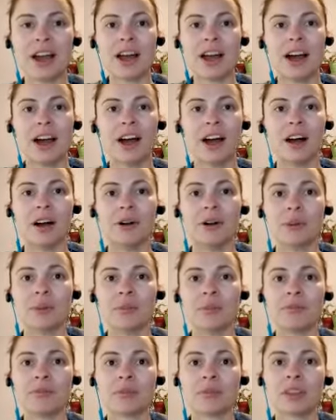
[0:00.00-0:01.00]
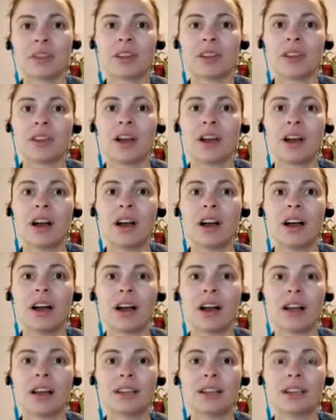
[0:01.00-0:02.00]
Um,
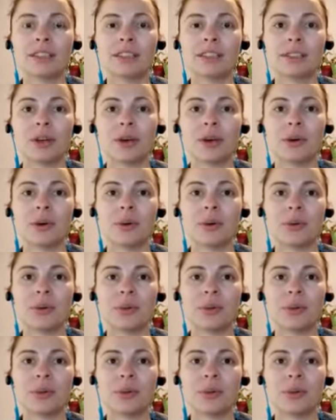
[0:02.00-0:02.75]
so